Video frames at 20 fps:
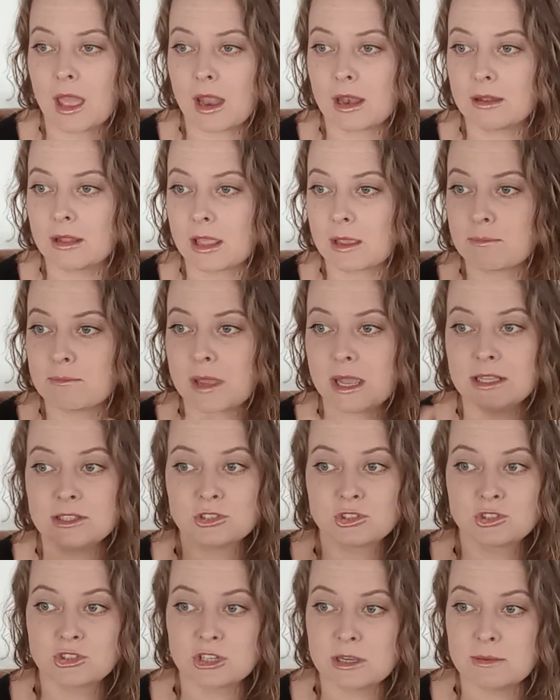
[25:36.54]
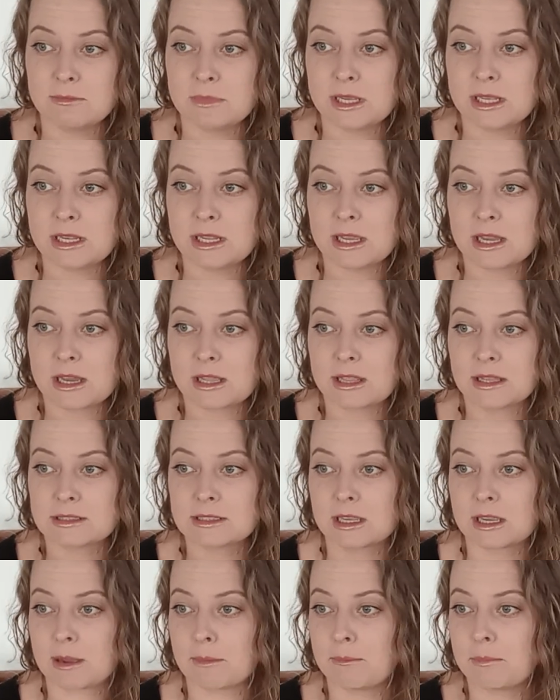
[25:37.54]
and like mainstream media
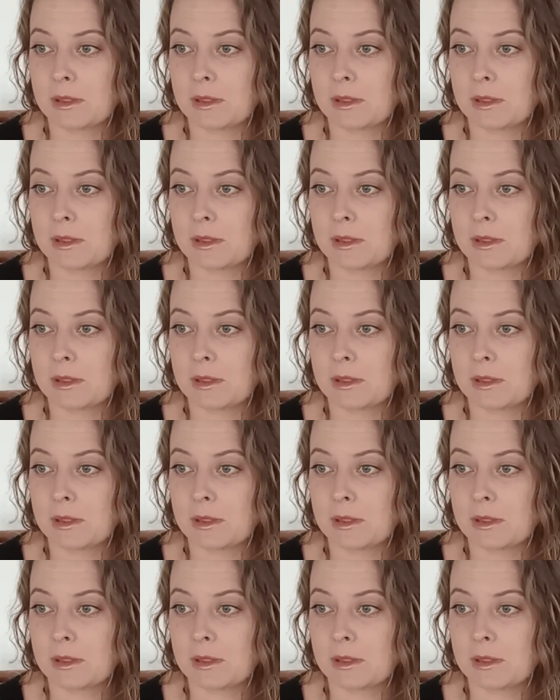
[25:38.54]
that's like a